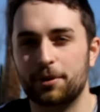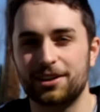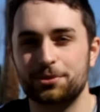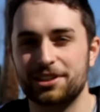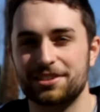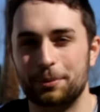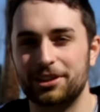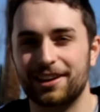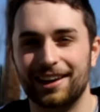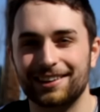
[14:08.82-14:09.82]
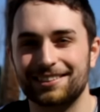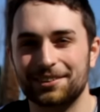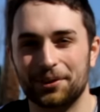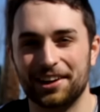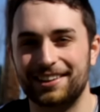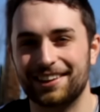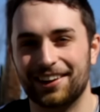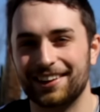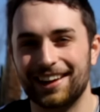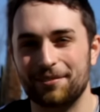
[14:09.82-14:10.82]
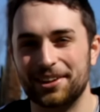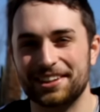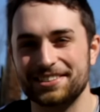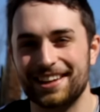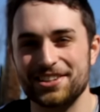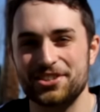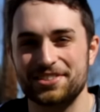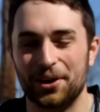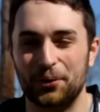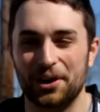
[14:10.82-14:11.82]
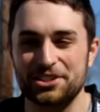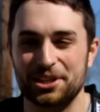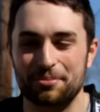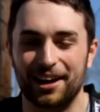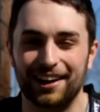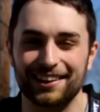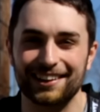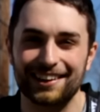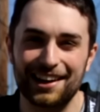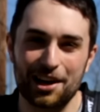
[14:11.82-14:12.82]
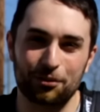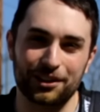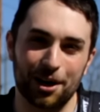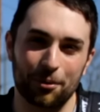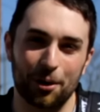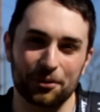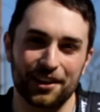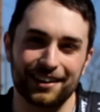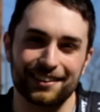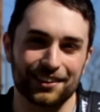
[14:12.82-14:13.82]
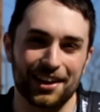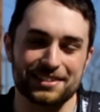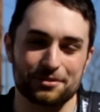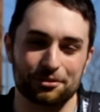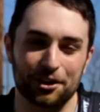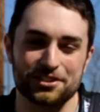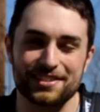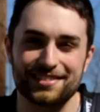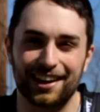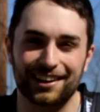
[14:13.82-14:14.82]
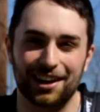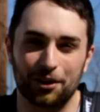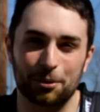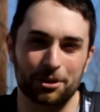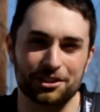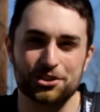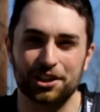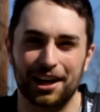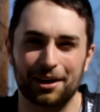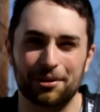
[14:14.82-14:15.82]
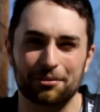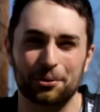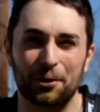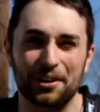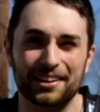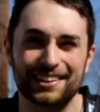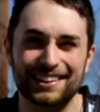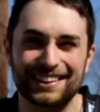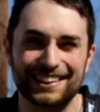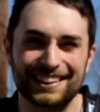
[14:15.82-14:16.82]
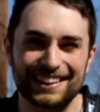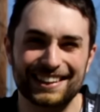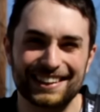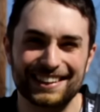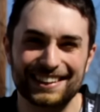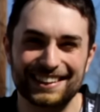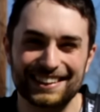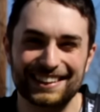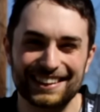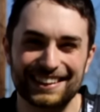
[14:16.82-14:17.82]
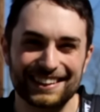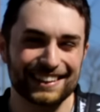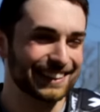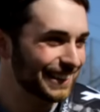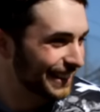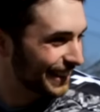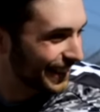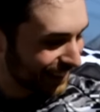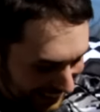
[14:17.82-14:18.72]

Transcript: next week is gonna be cake. We're gonna kill it. I mean, there's just no question about it. If we come home with anything less than 1st and 2nd, I'm gonna beat the shit out of everyone. All right, thank you.